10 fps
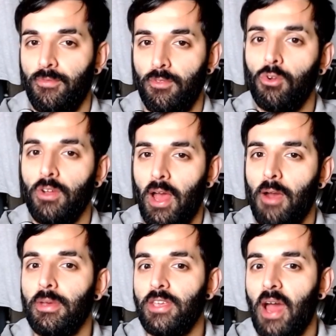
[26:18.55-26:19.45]
Look at how
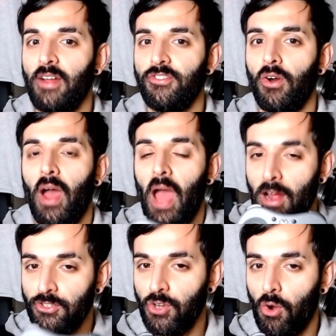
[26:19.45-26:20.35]
big your hands are,
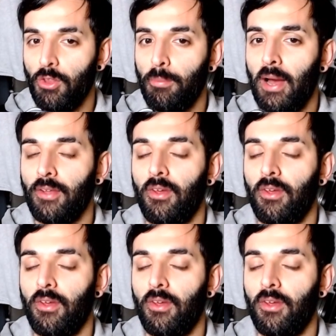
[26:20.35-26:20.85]
how do you hold the pad,